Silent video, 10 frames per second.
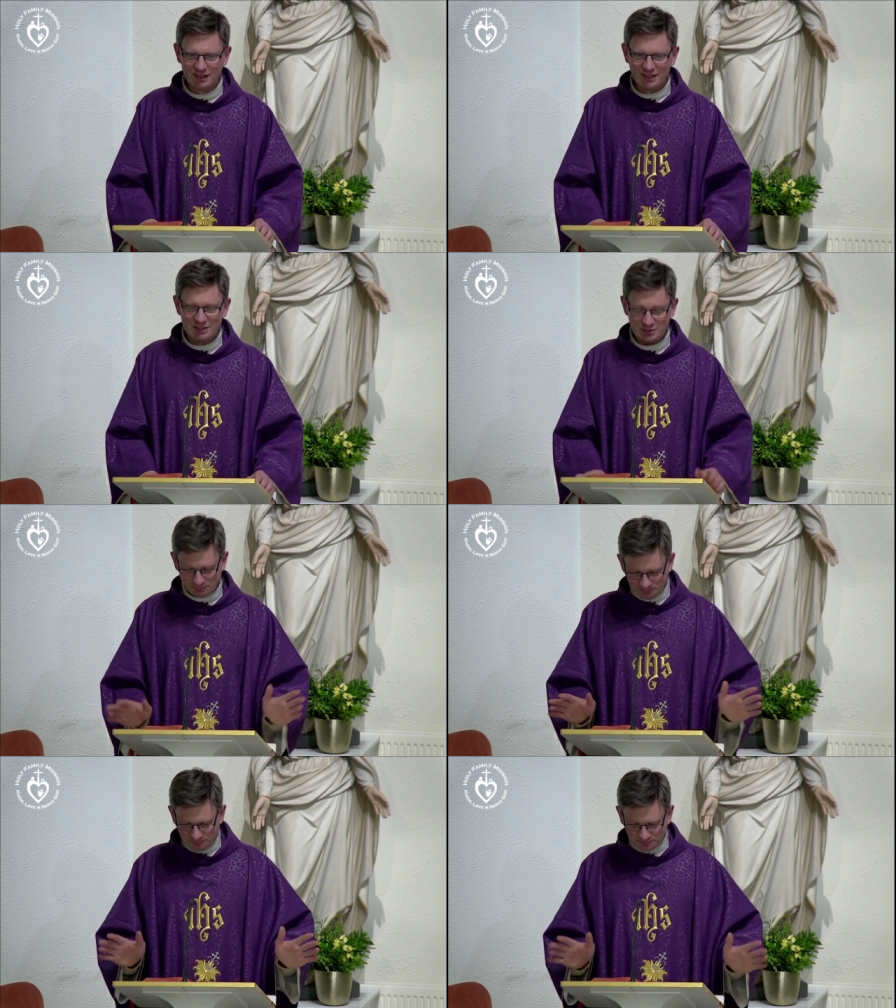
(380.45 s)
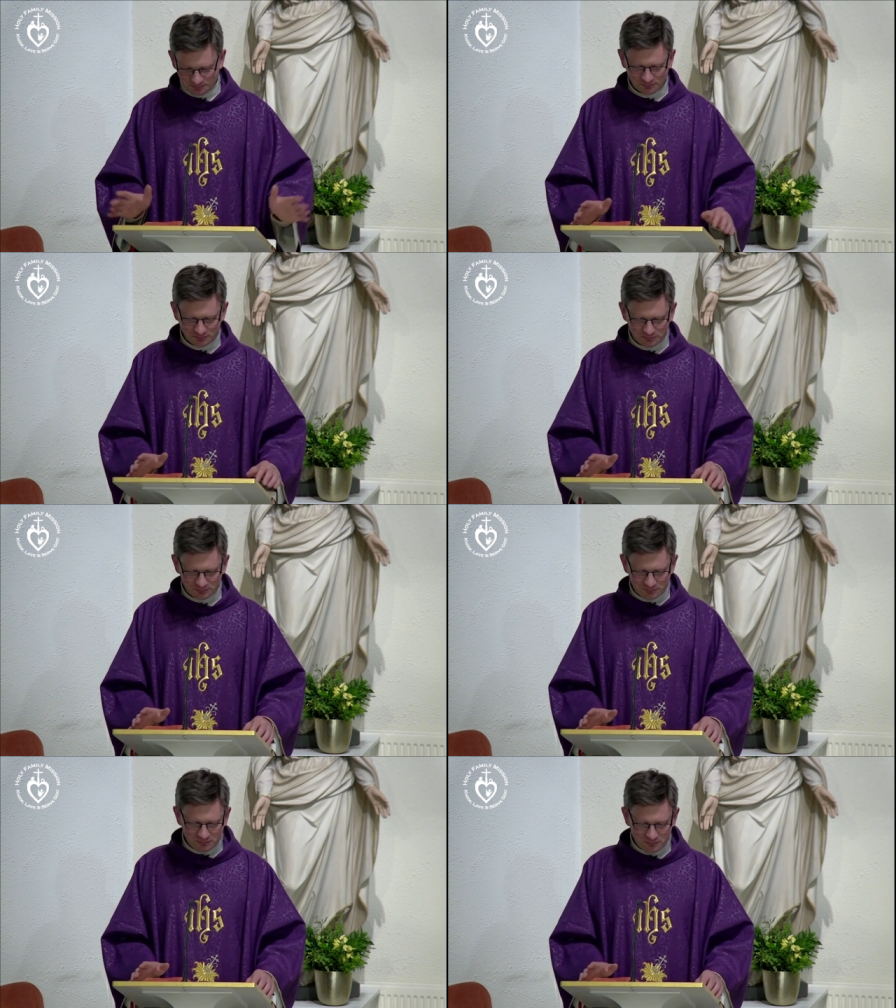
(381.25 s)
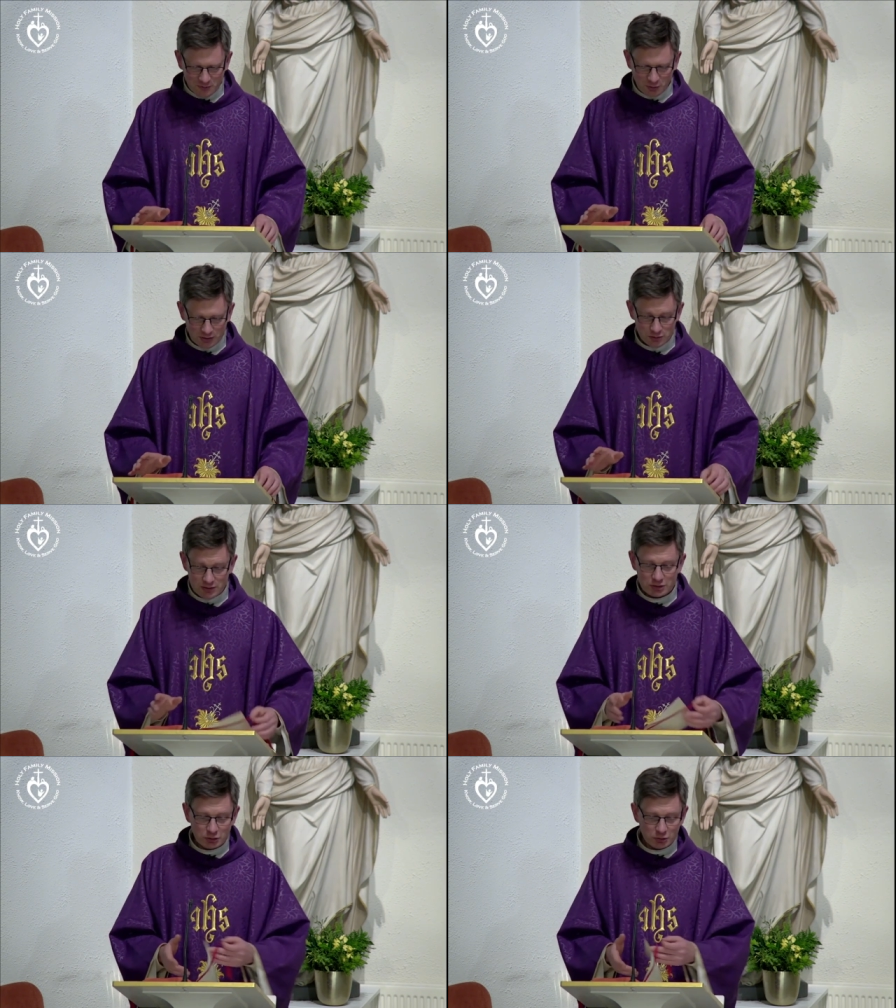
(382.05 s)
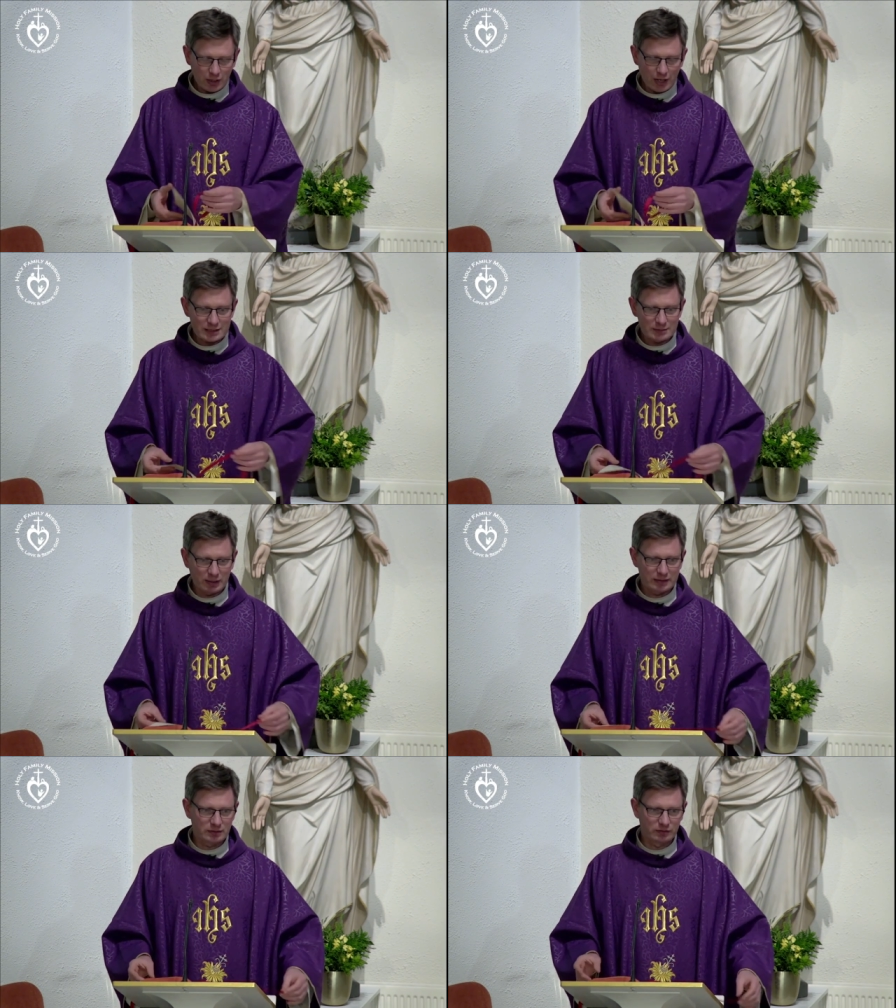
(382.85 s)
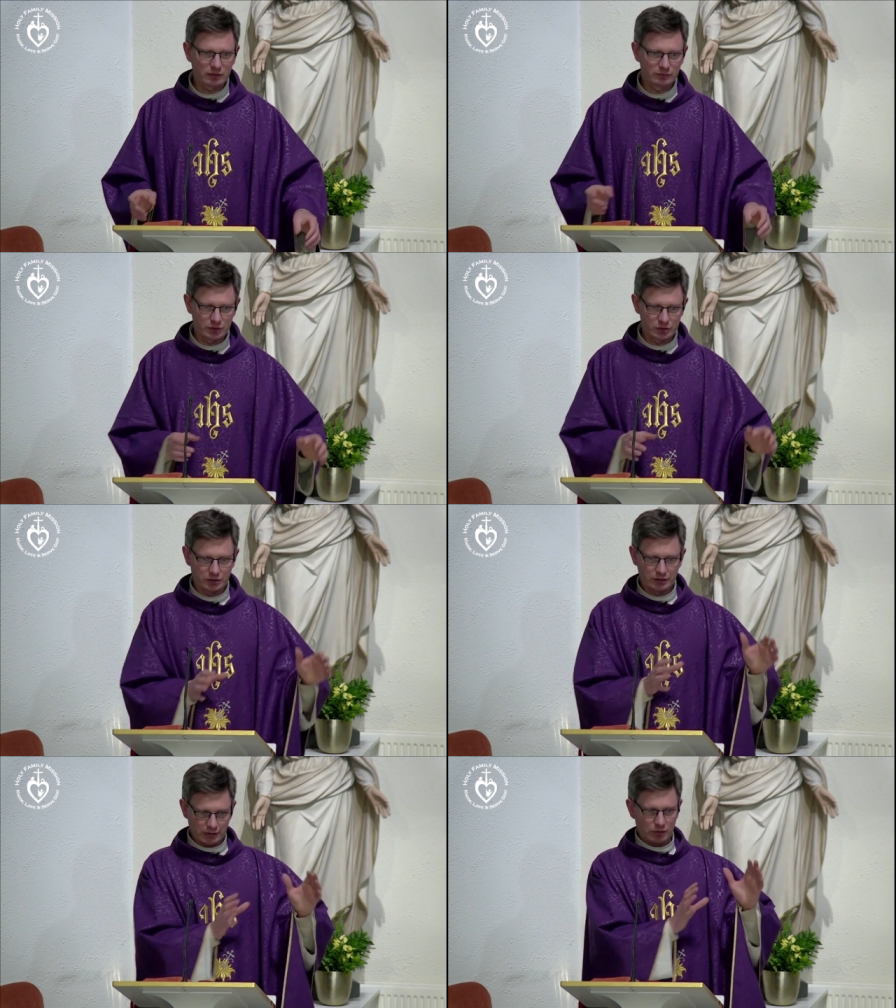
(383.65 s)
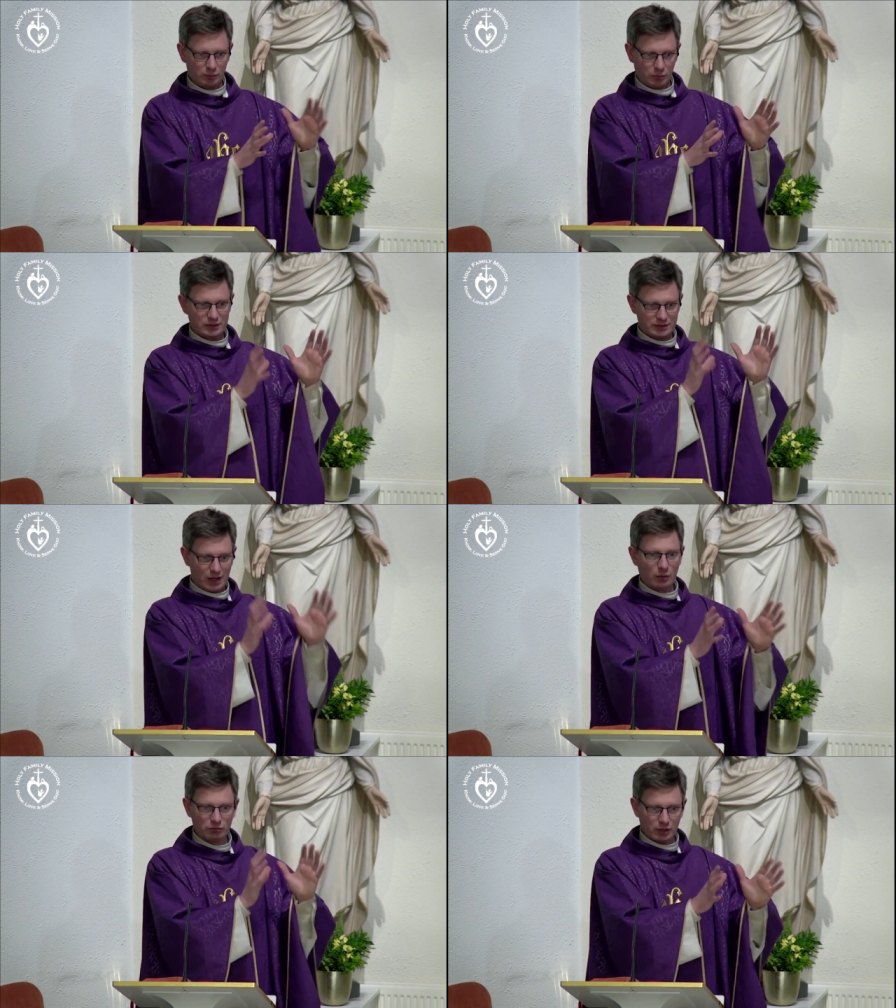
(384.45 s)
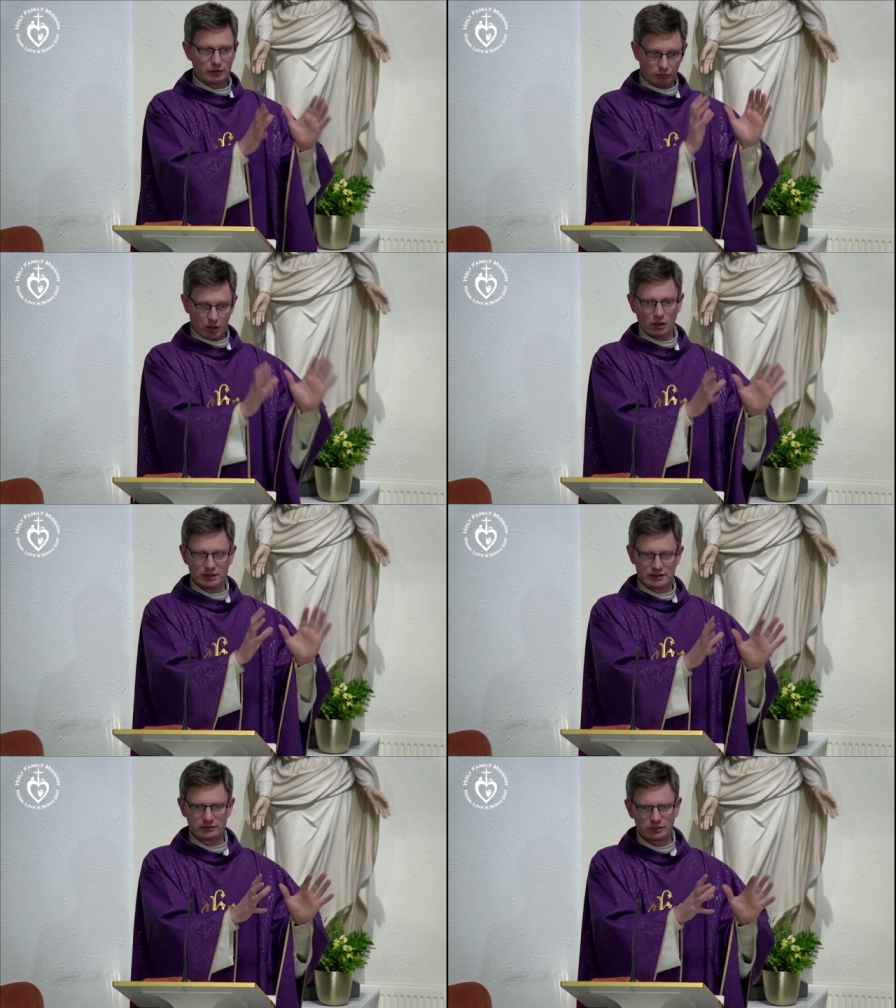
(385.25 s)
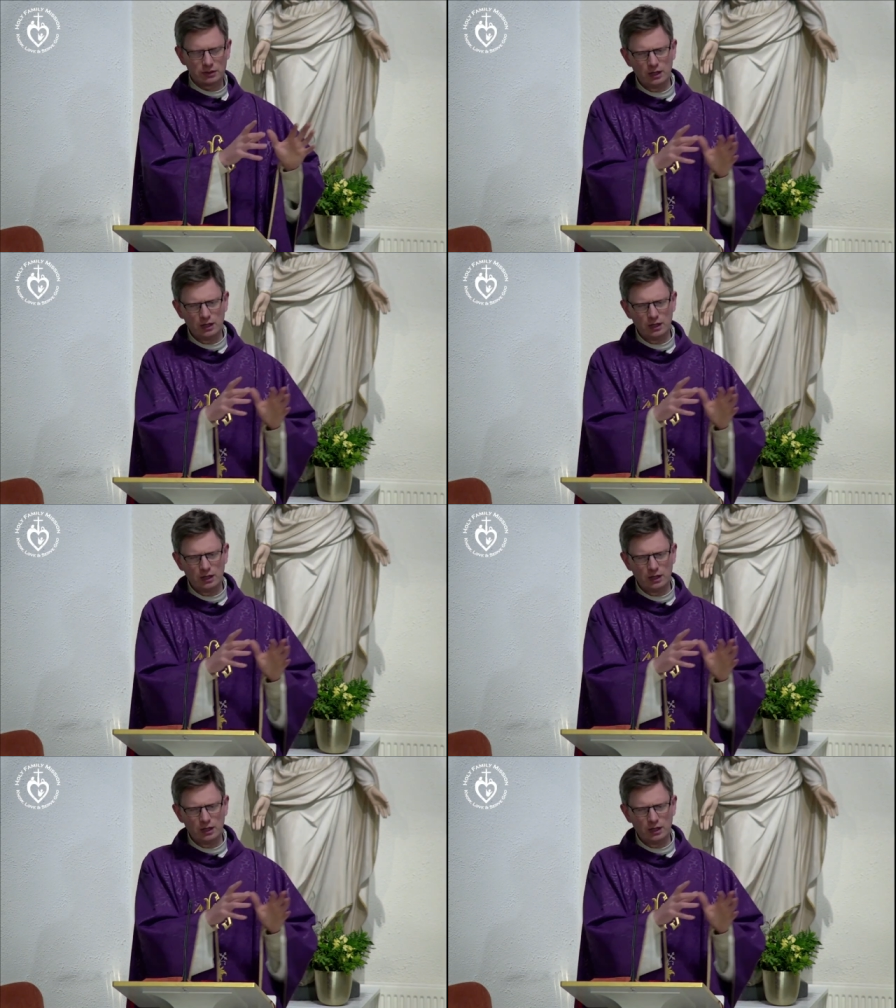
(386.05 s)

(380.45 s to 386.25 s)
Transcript: So, okay, so these two aspects of conversion, giving up what's outright wrong and sinful,